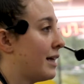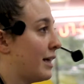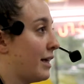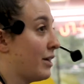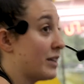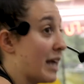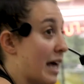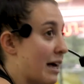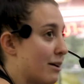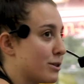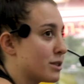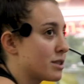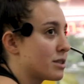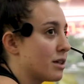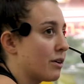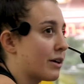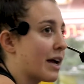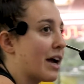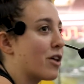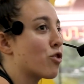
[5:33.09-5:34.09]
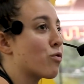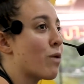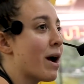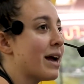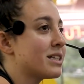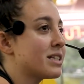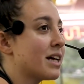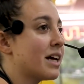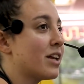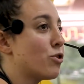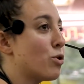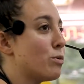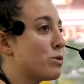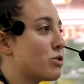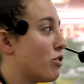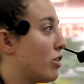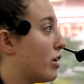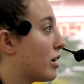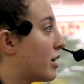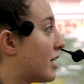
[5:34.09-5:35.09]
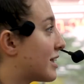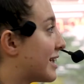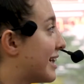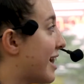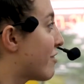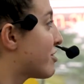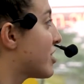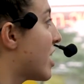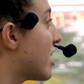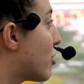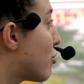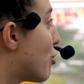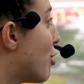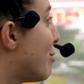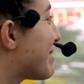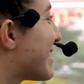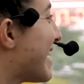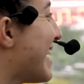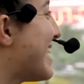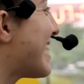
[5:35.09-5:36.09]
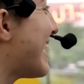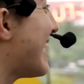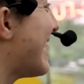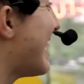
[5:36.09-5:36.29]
Yeah, that was, okay, the right side of the room's feeling good, the left side of the room's like,